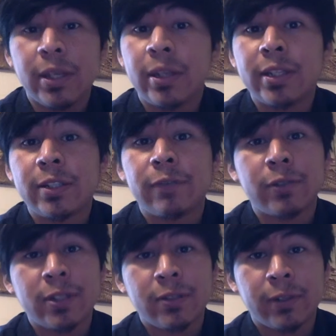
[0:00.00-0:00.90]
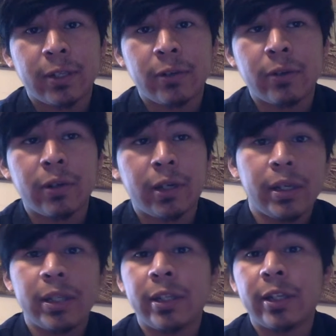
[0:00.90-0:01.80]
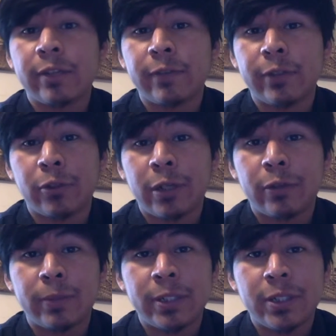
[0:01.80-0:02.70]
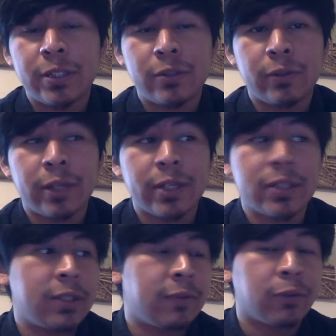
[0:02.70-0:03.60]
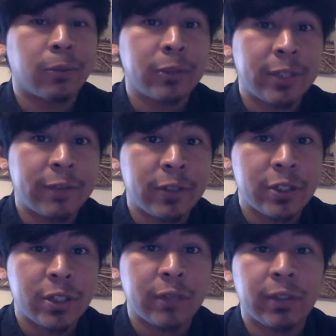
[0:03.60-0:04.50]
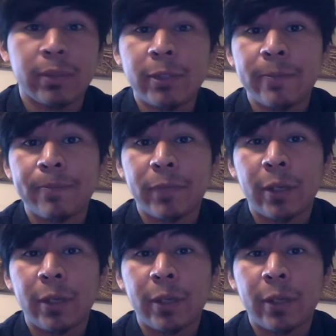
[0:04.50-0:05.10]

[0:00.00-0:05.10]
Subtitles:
That's it for this video. In the next video, I will be teaching you guys the formal definition of a limit.